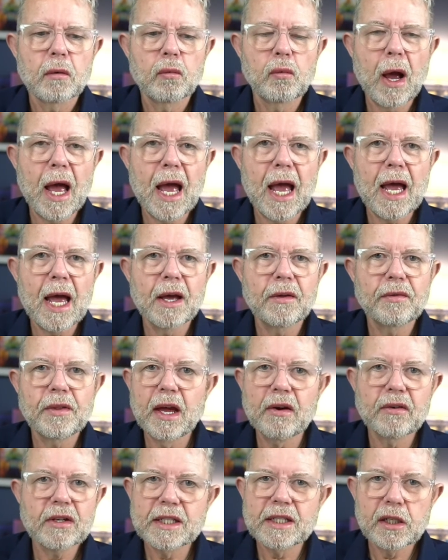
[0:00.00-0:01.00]
where
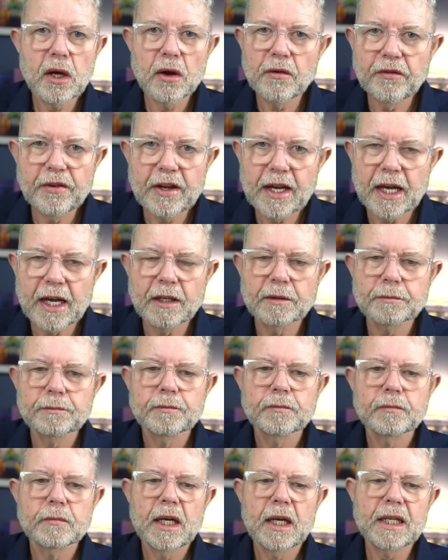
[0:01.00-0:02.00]
there is no fear.
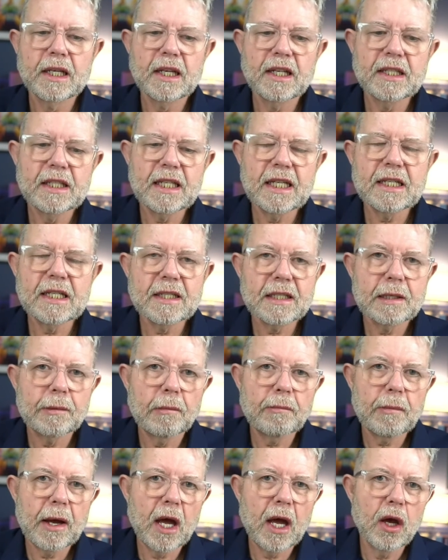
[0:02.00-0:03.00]
And indeed,
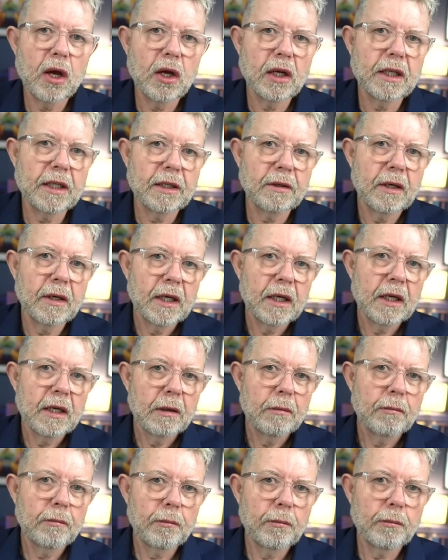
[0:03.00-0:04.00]
some of my early
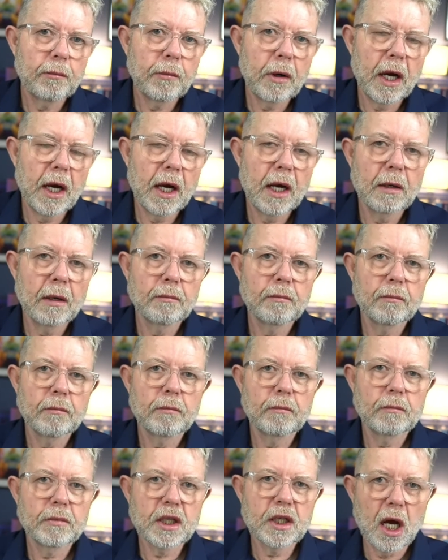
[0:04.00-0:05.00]

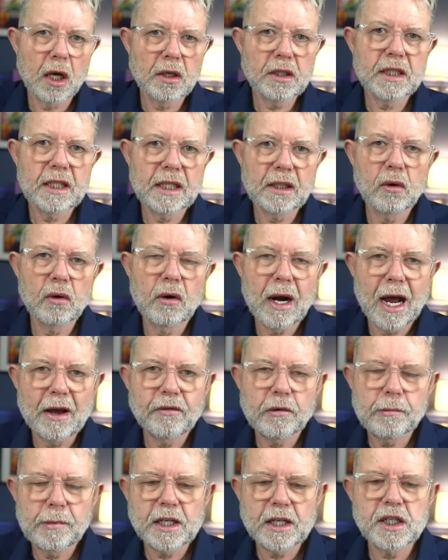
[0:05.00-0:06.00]
um, chanting or
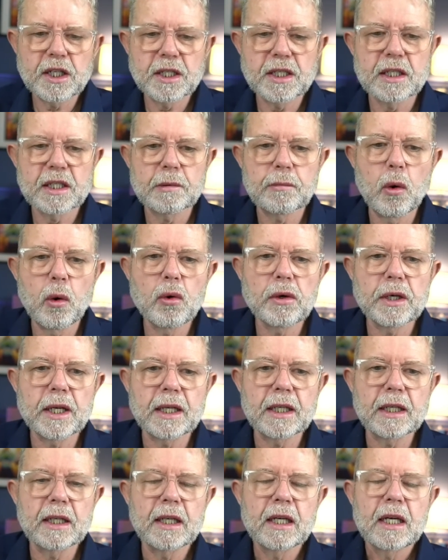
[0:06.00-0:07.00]
affirmations in the
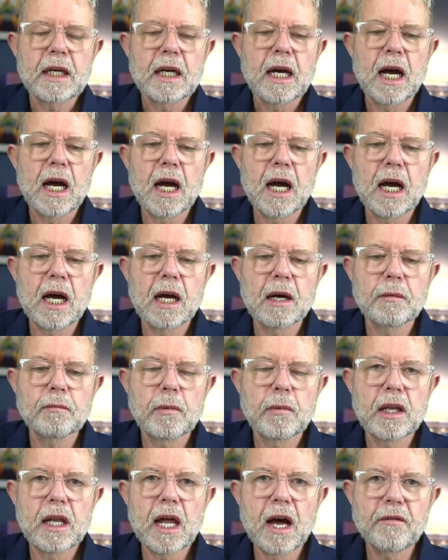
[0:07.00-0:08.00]
morning, uh,
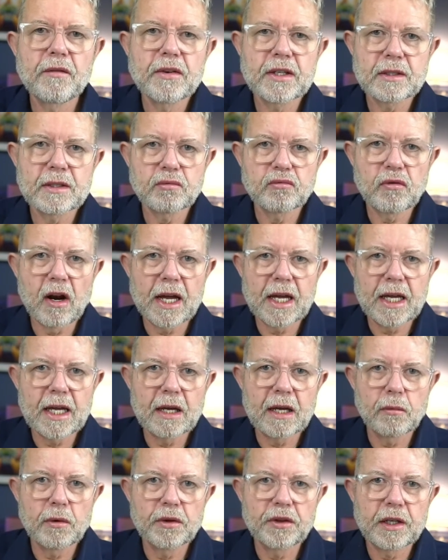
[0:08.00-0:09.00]
love is right
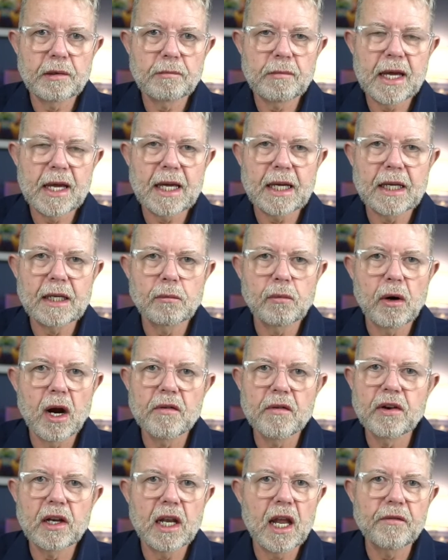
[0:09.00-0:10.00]
here within me.
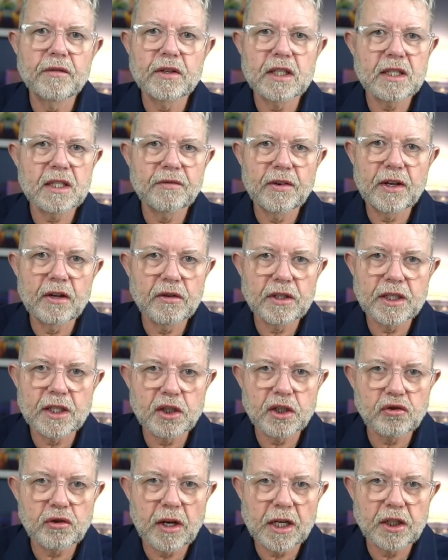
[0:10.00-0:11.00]
Wherever love is, fear is
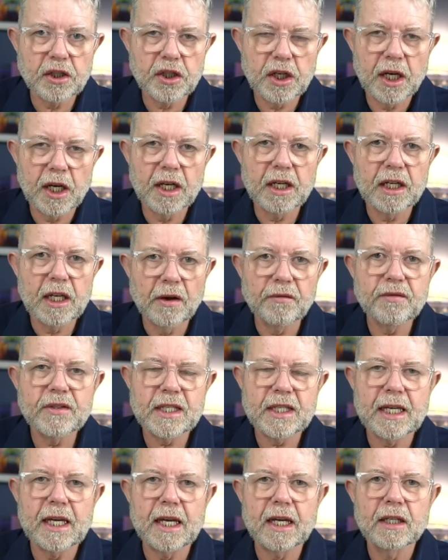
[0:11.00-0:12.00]
a stranger, and
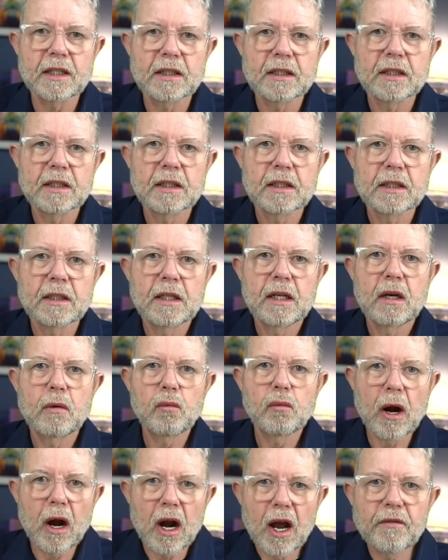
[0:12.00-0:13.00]
love's here.
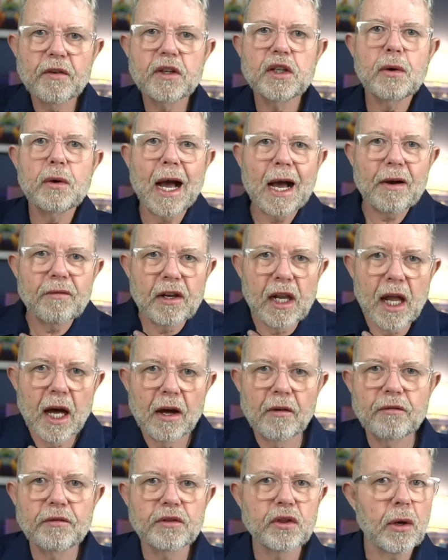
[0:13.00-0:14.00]
Wherever you have
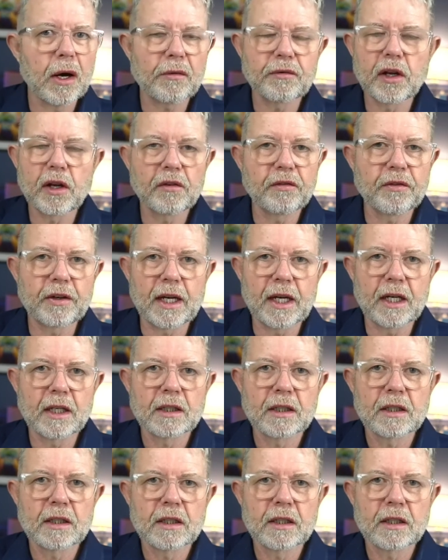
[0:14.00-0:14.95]
love, you have no fear.